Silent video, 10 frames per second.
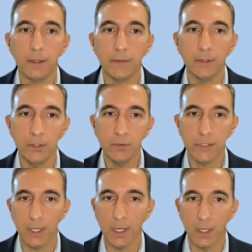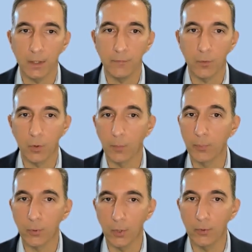The use of or
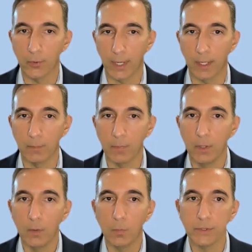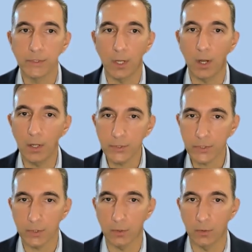program was
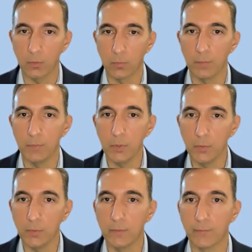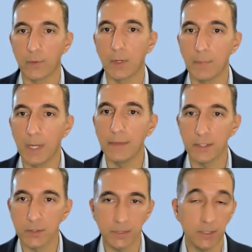also removed from the
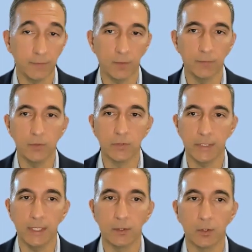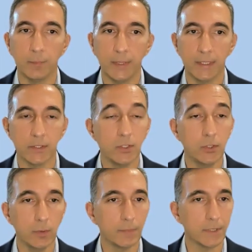Specific Review Standard because
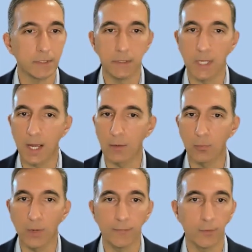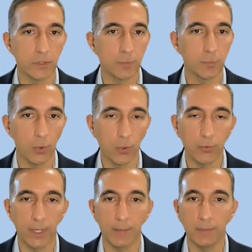QM does not reference
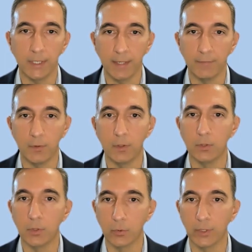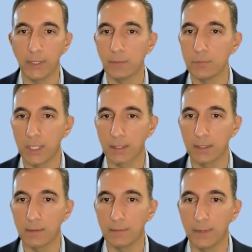program-level learning
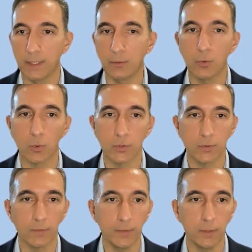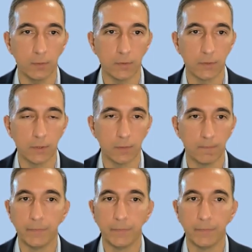objectives in course reviews.